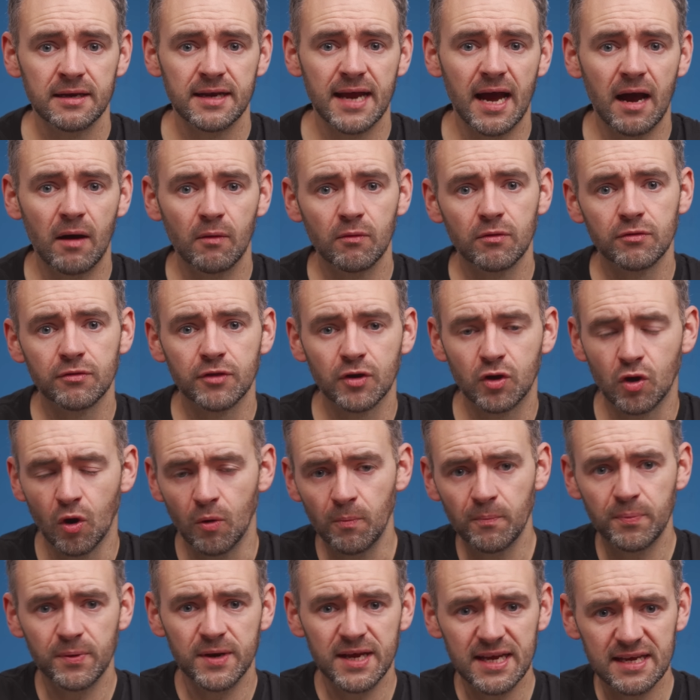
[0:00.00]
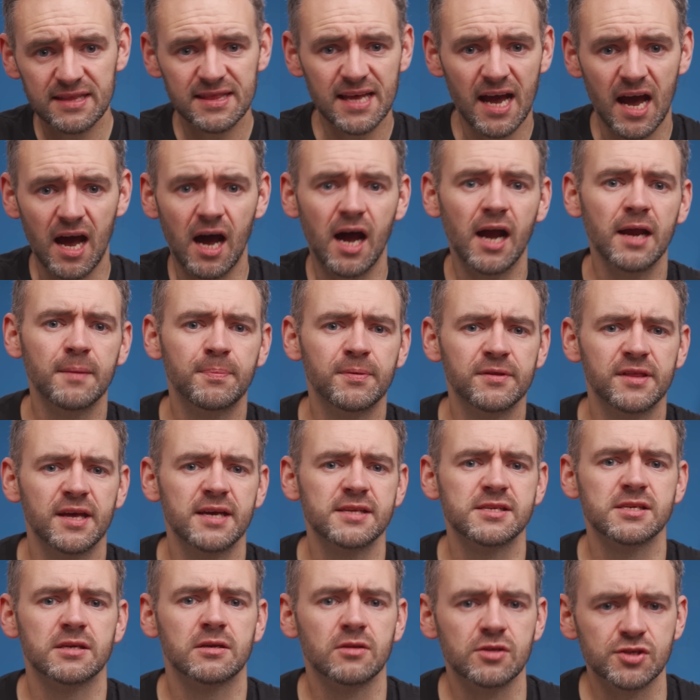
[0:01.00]
Now, the company in that
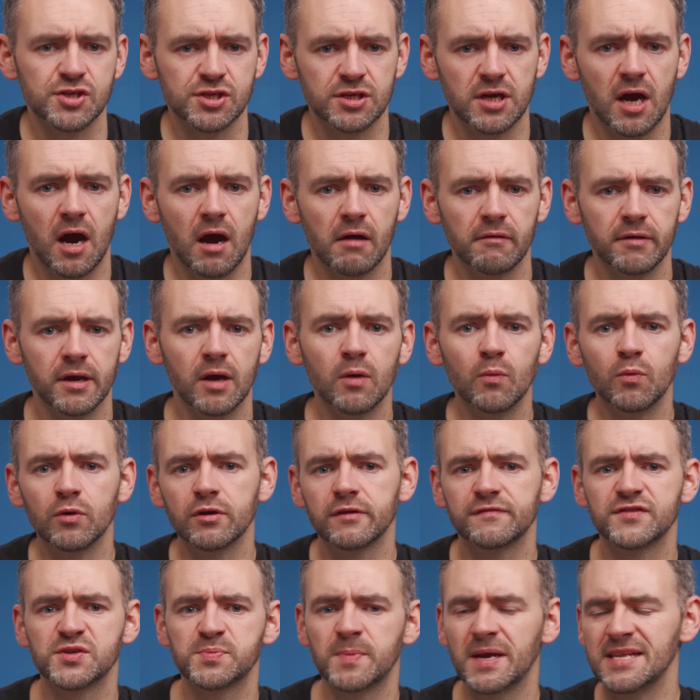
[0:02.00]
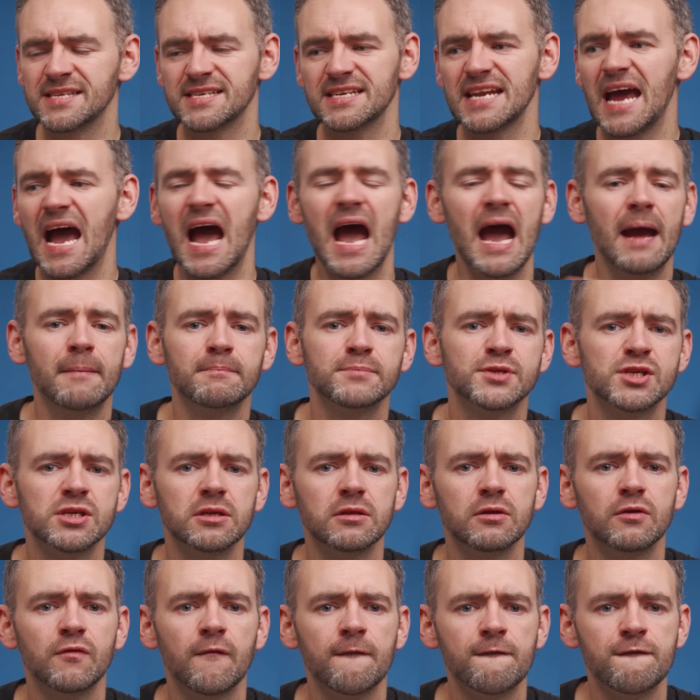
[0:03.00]
hypothetical scenario would have spent an
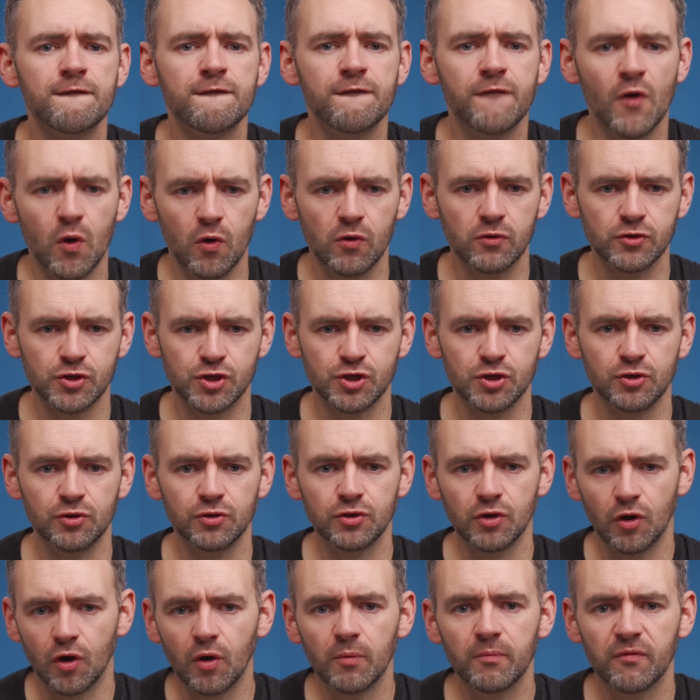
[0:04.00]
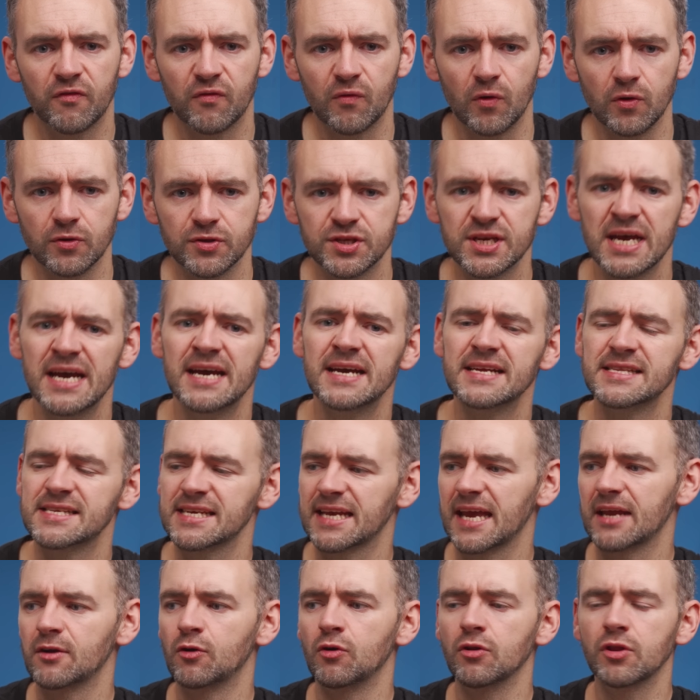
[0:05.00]
absolute fortune up front to
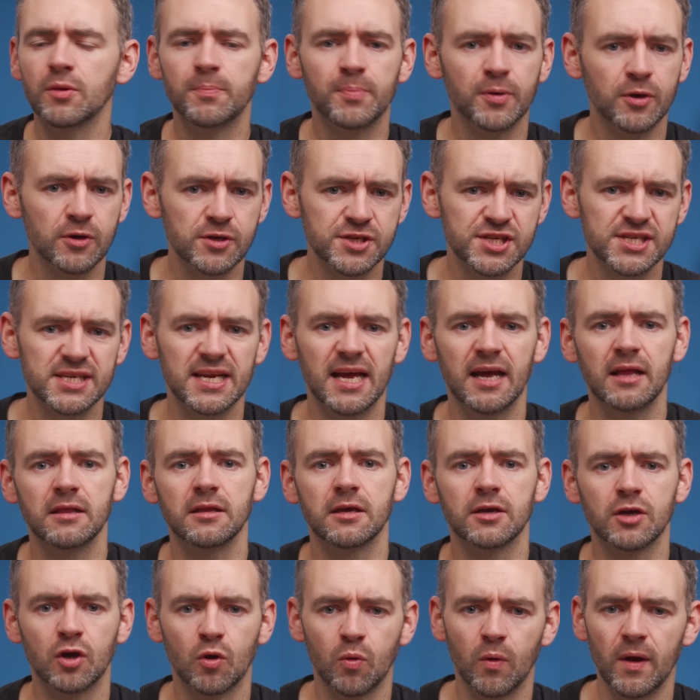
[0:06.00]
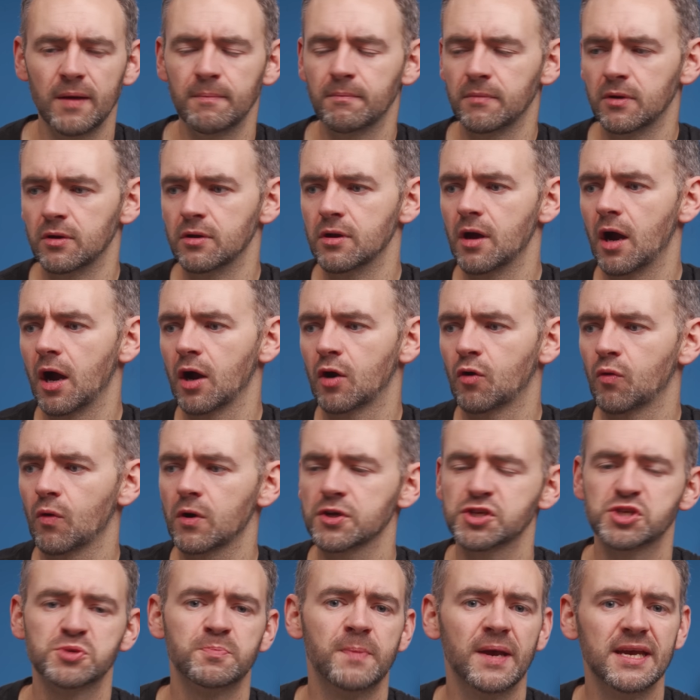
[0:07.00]
get all the personnel and equipment
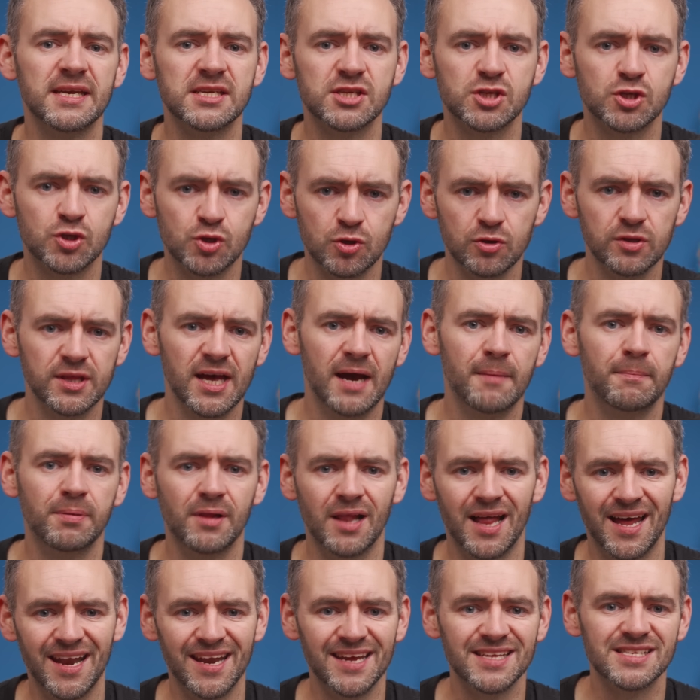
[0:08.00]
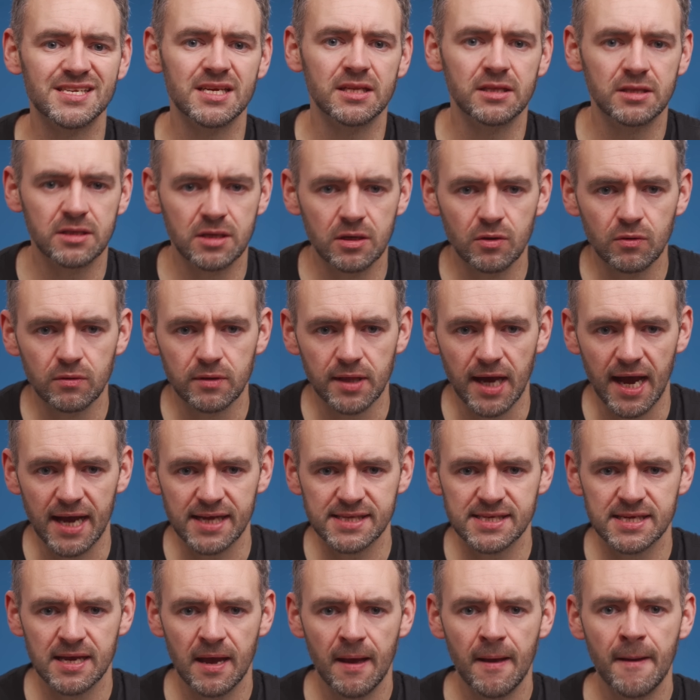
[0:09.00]
across space to that planet to do
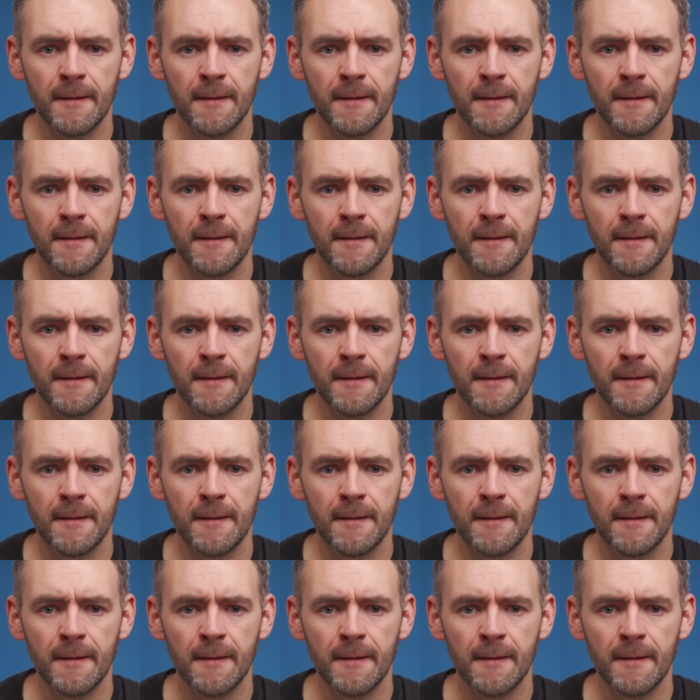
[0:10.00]
that.